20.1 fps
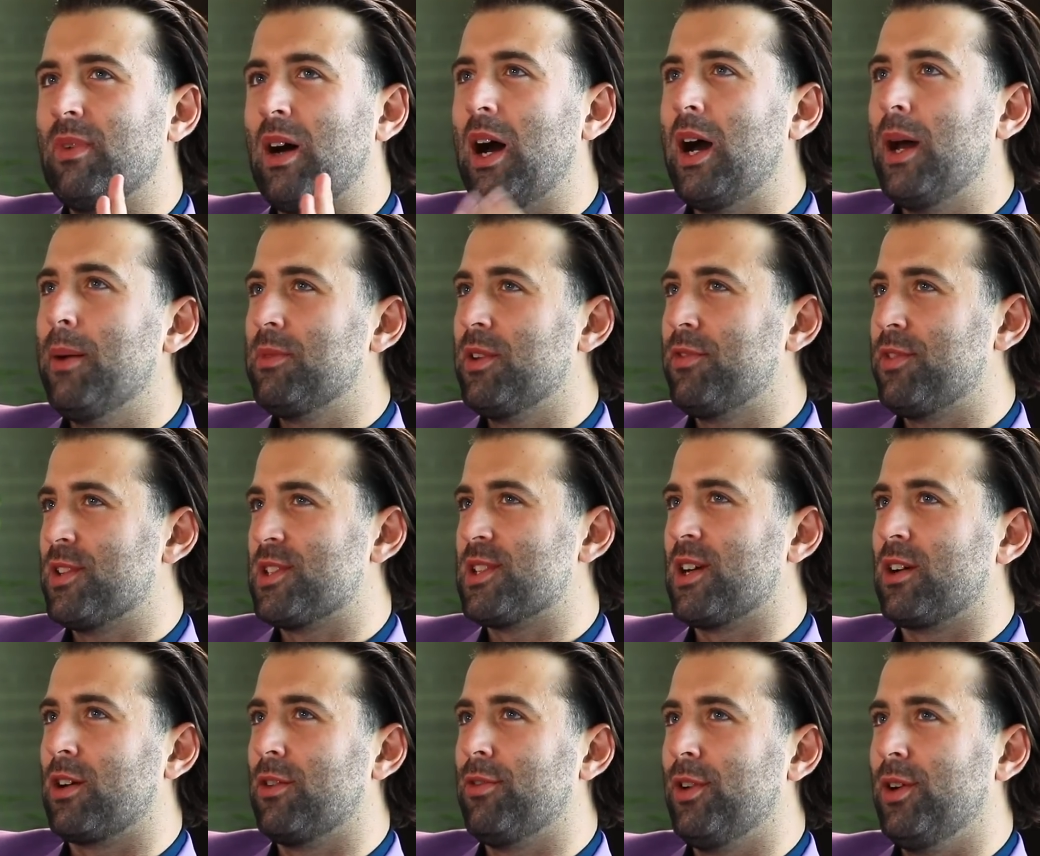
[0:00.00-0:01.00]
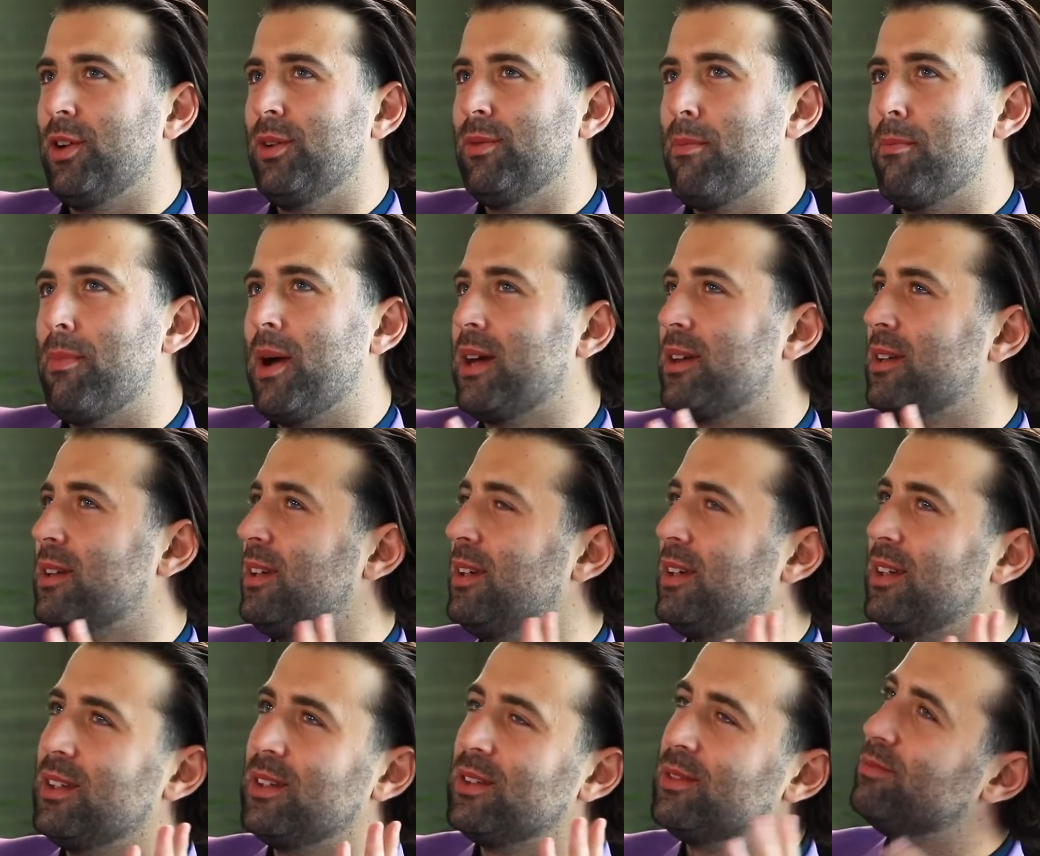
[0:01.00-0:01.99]
I'm the photographer back
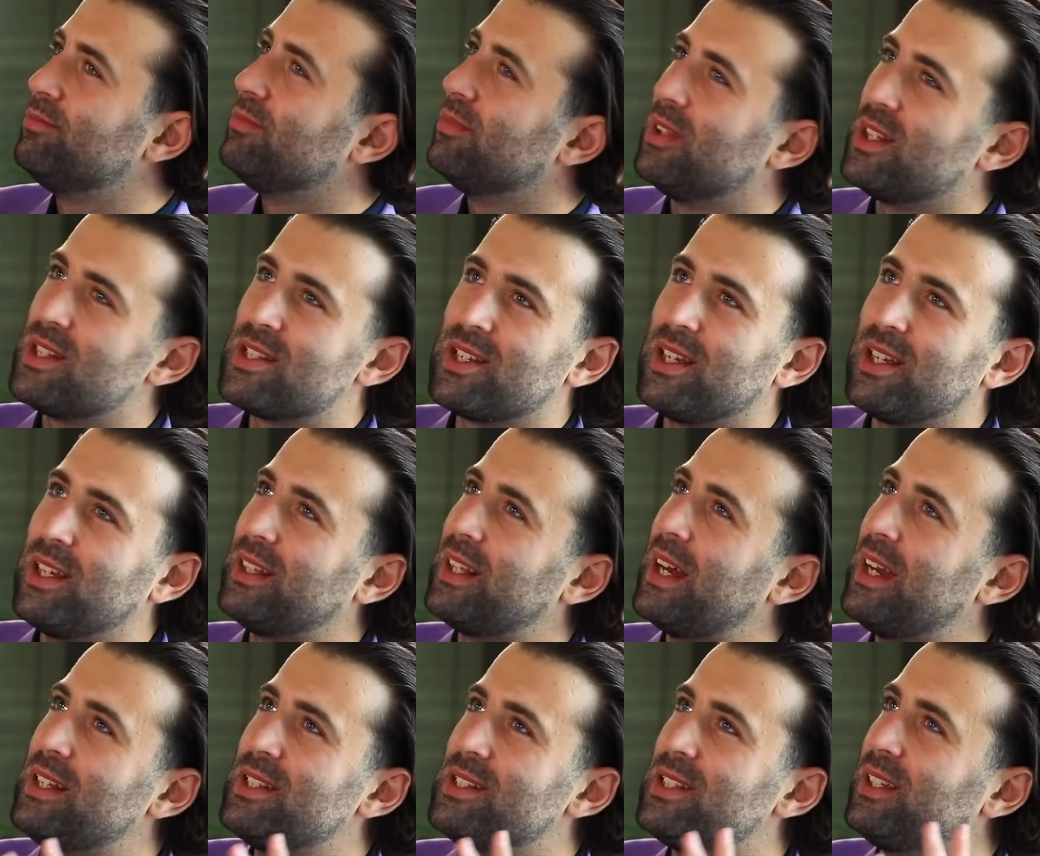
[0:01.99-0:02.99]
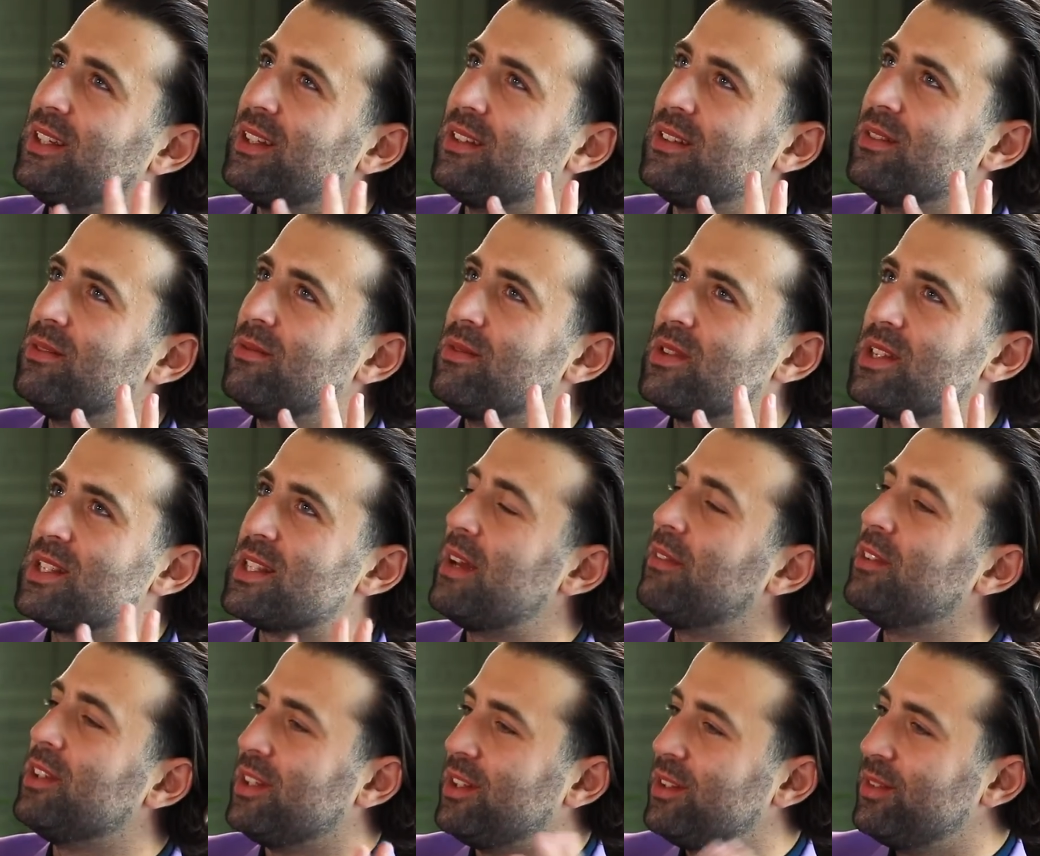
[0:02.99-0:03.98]
in, let's say, 1970.
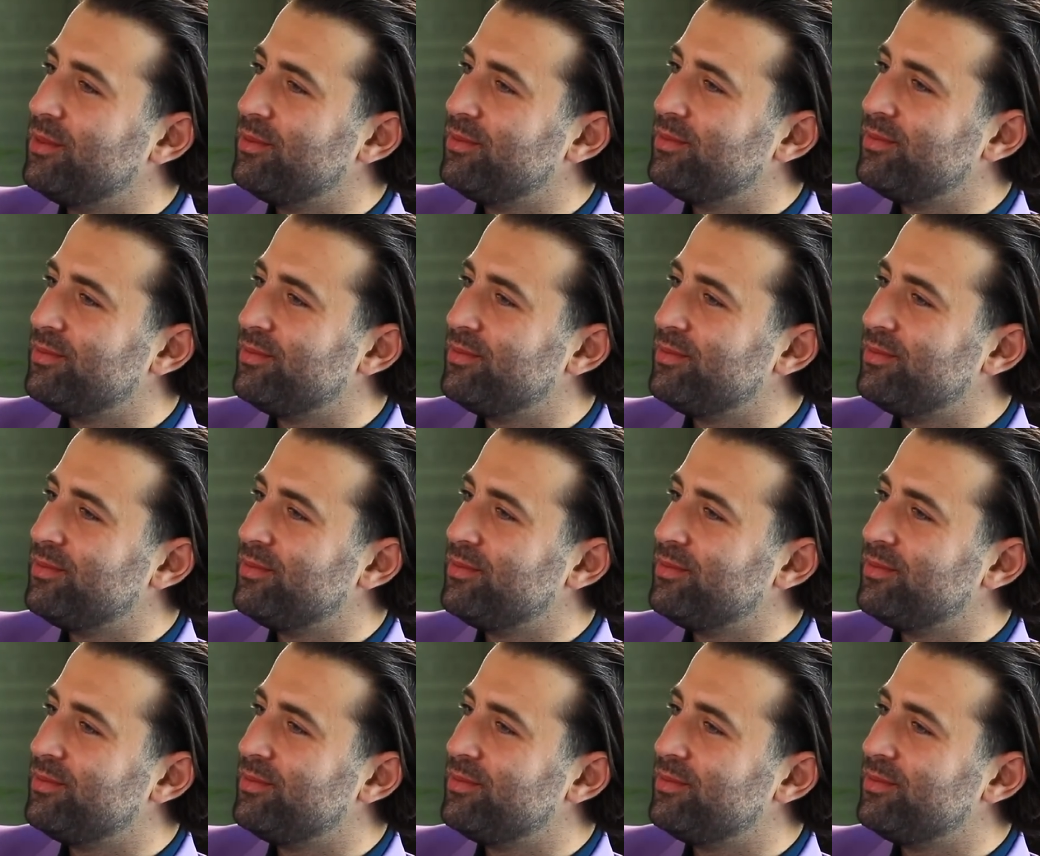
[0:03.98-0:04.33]
70.